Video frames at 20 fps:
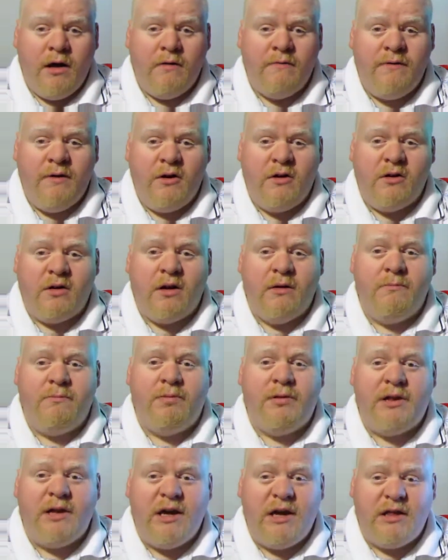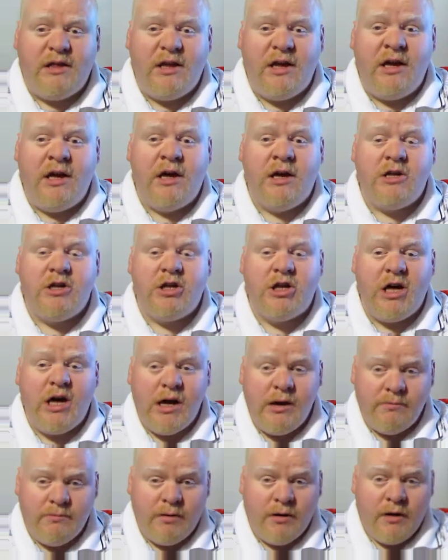feel completely
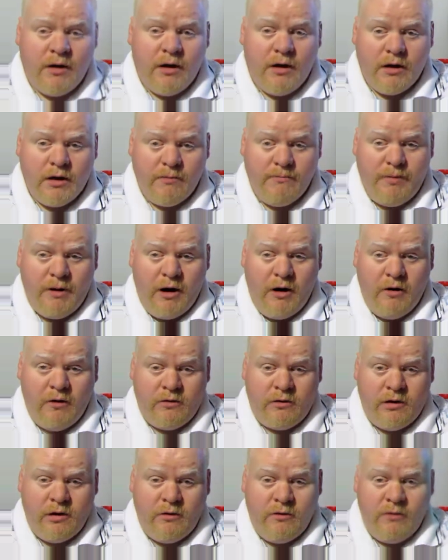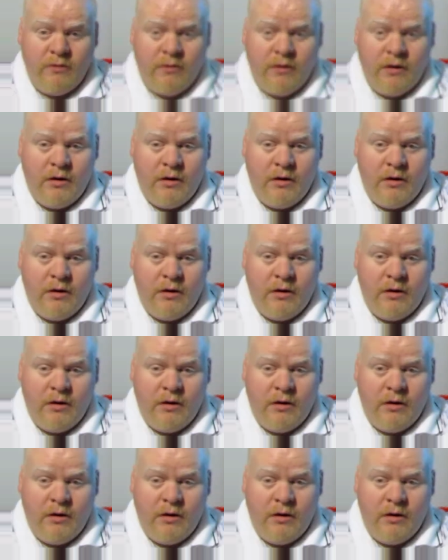cheap compared to